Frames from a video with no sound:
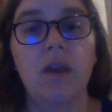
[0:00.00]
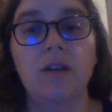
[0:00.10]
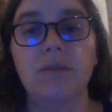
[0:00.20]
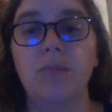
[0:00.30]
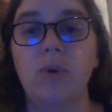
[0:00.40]

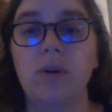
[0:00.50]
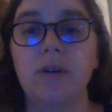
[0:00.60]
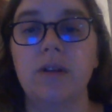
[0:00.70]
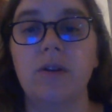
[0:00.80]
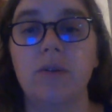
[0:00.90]
It is
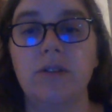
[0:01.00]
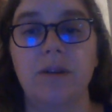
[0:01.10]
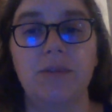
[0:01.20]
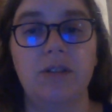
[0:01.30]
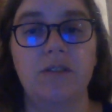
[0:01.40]
important that no
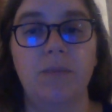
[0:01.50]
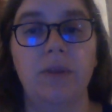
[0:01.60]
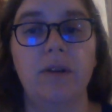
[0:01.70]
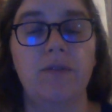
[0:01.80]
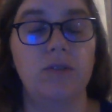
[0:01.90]
assumptions of
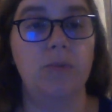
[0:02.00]
belief or